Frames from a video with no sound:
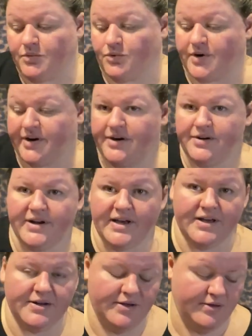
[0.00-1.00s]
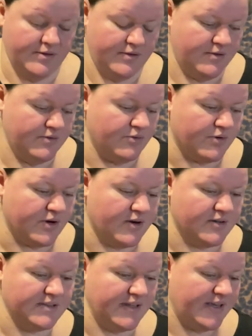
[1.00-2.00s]
or your dad or
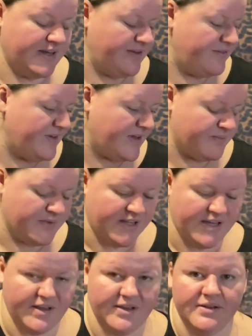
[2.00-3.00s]
hardly any family.